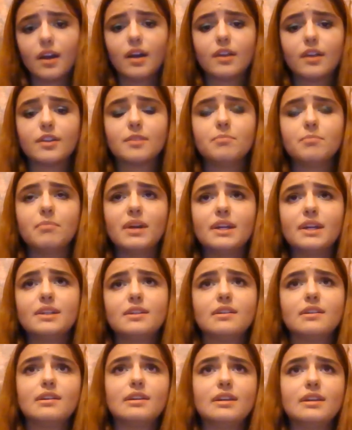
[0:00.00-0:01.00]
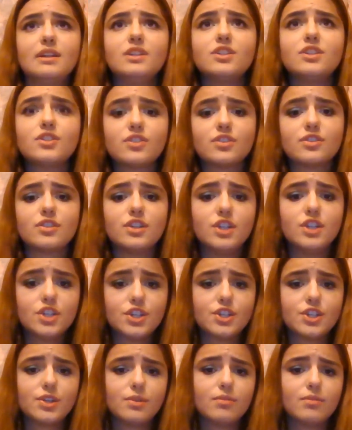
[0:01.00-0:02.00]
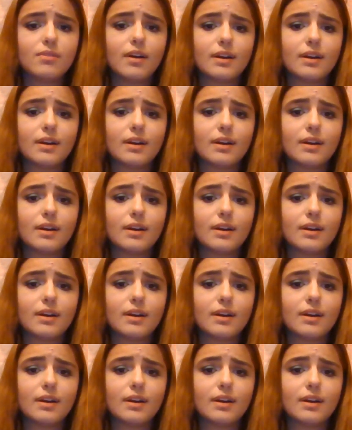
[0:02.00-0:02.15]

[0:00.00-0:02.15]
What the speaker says: the main issue